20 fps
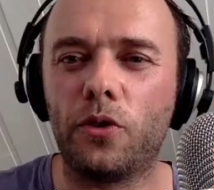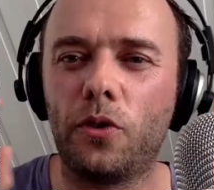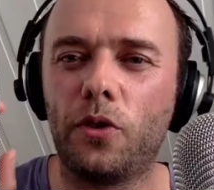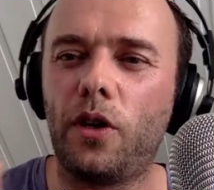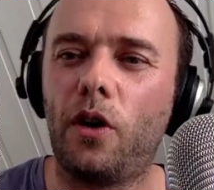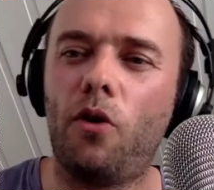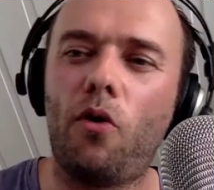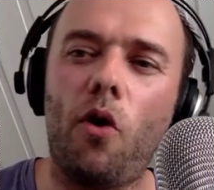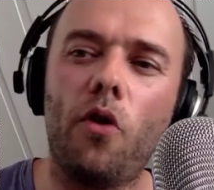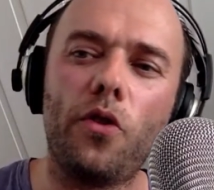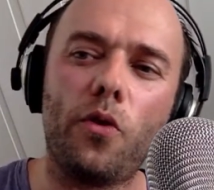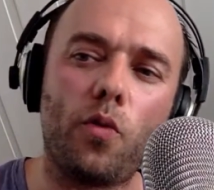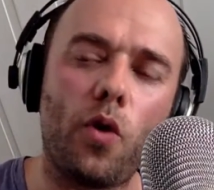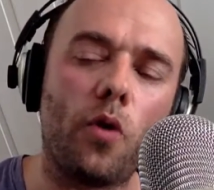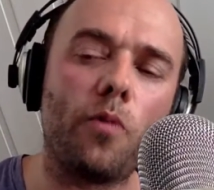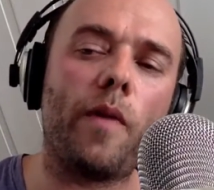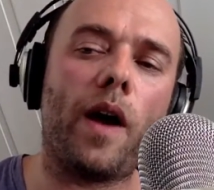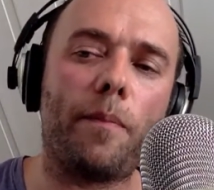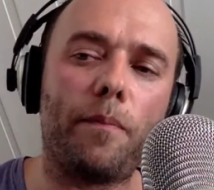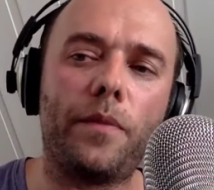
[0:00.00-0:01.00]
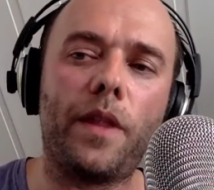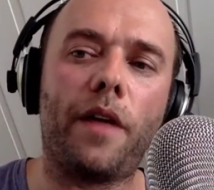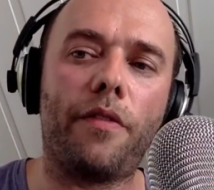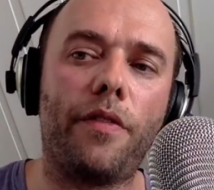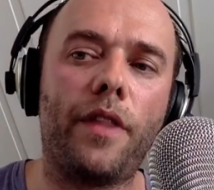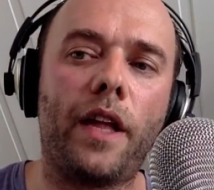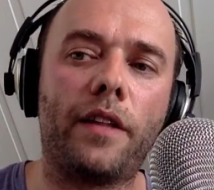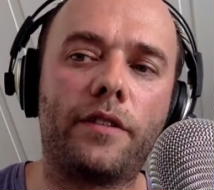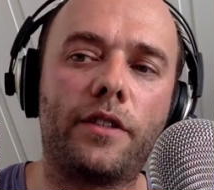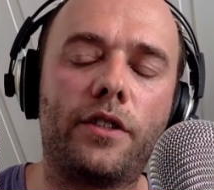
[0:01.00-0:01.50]
So on the roadmap,
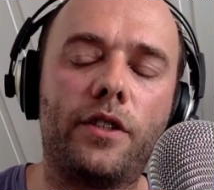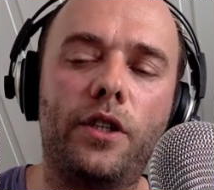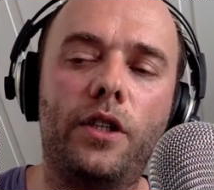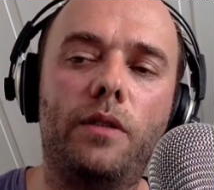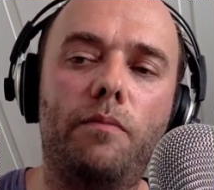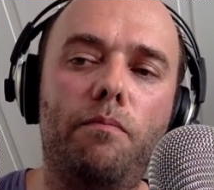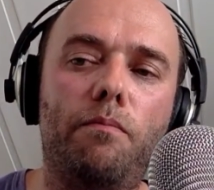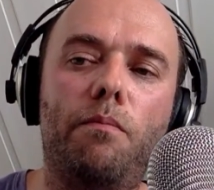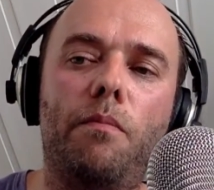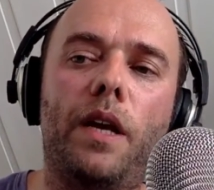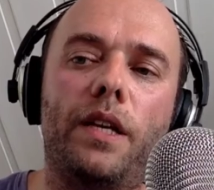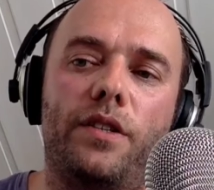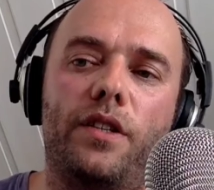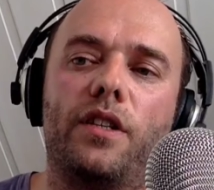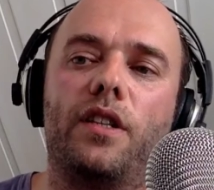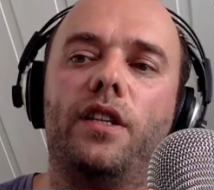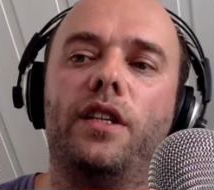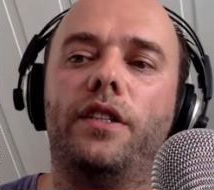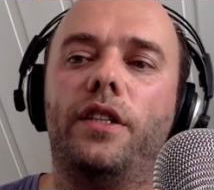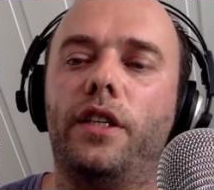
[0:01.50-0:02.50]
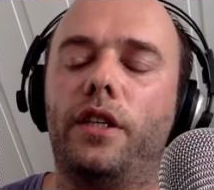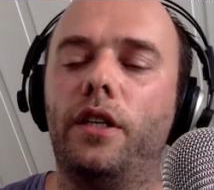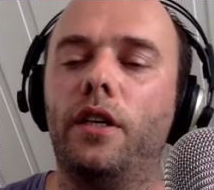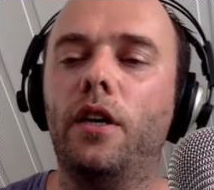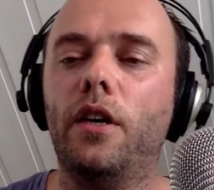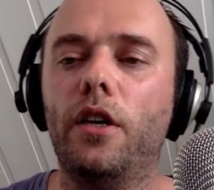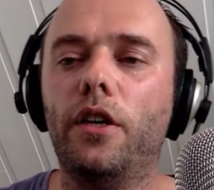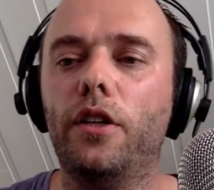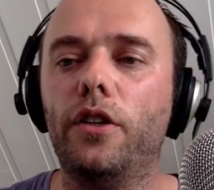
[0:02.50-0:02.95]
that that's the basically the